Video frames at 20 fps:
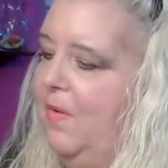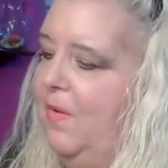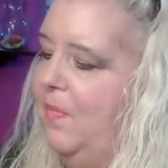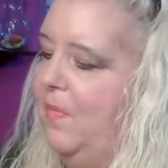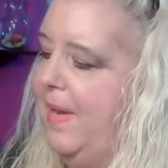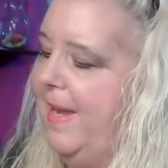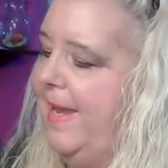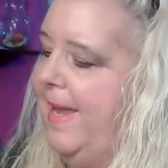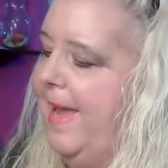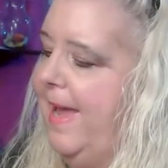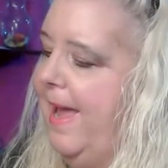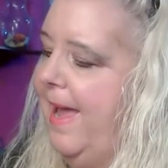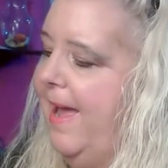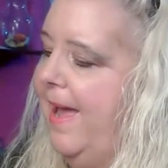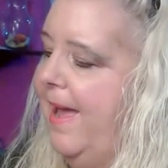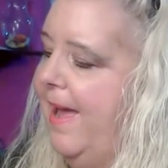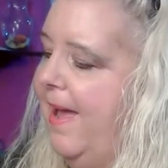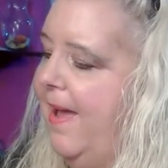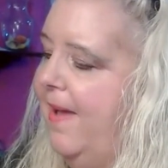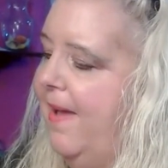All We
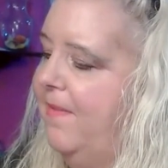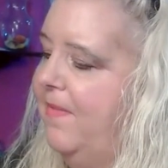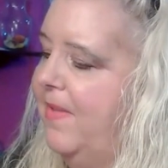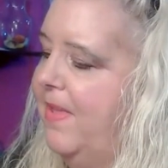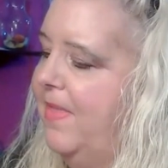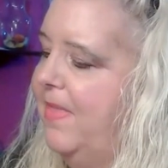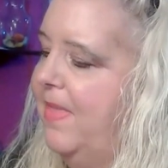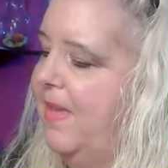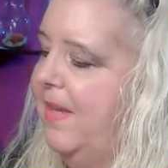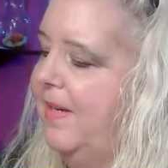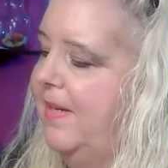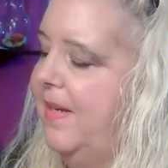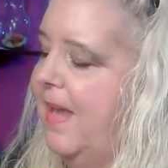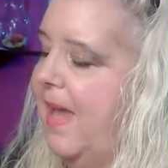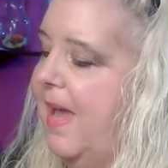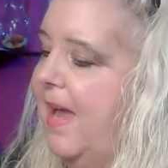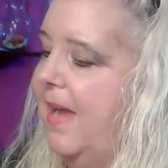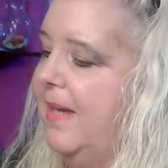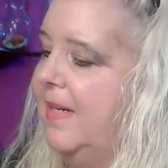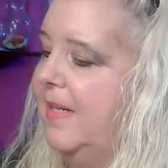have the
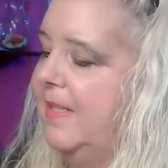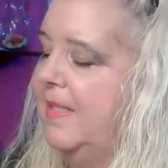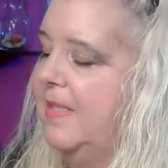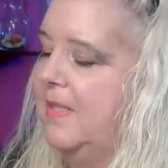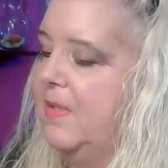Nine of